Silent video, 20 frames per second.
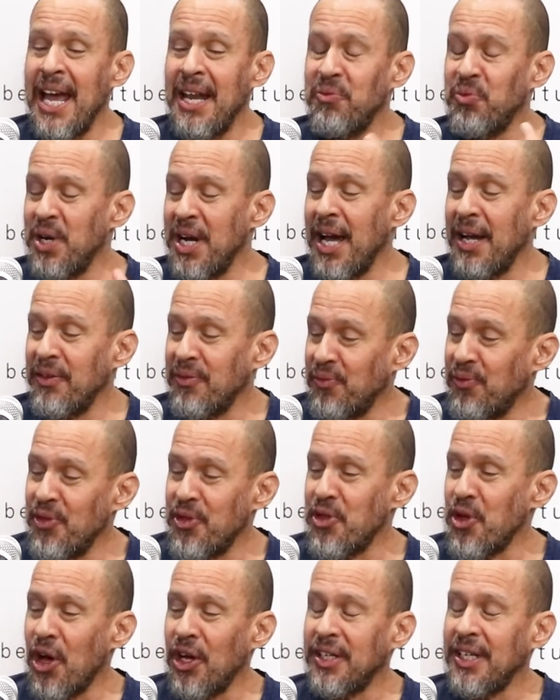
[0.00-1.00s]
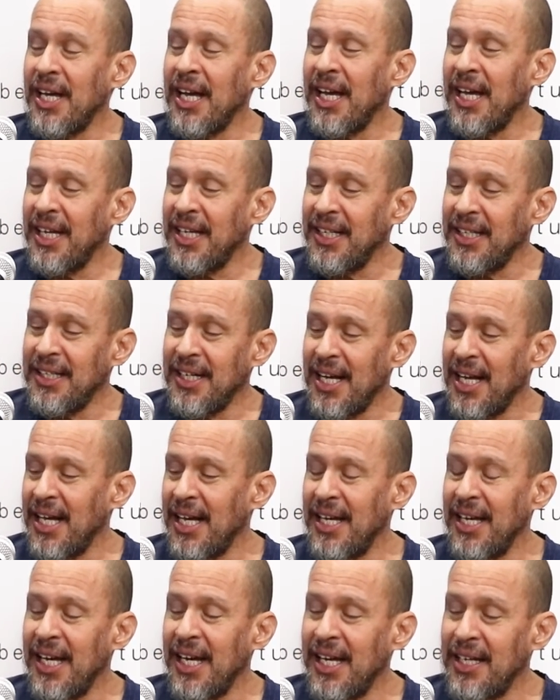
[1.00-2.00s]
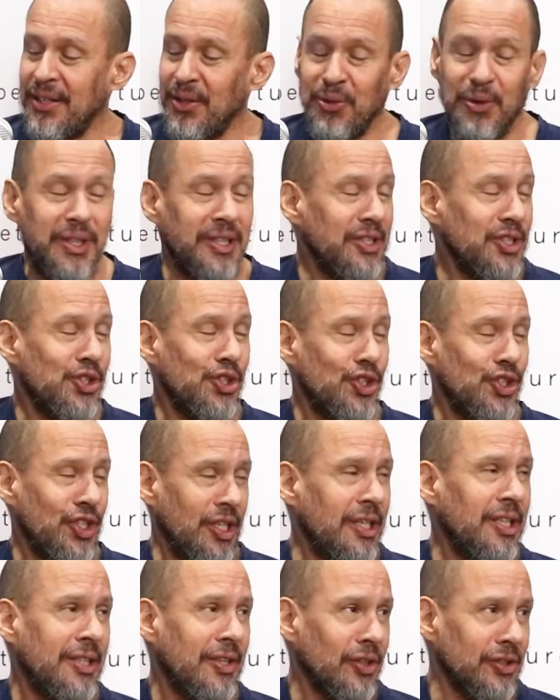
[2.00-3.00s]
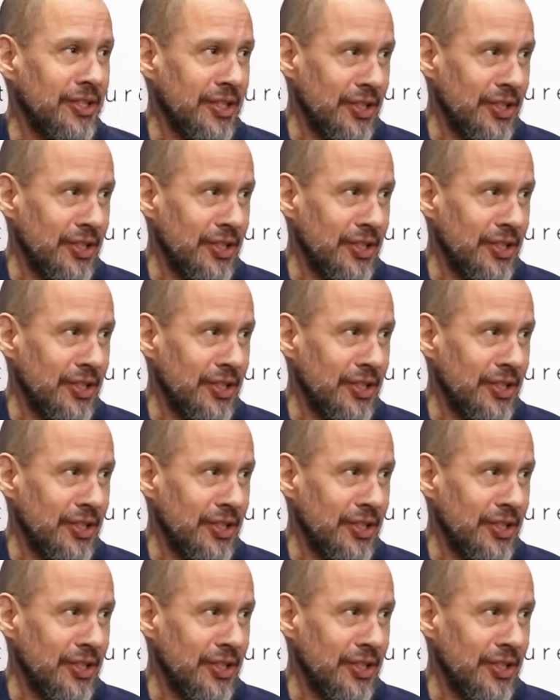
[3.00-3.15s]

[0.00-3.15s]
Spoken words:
And when I thought I had a really shitty audition,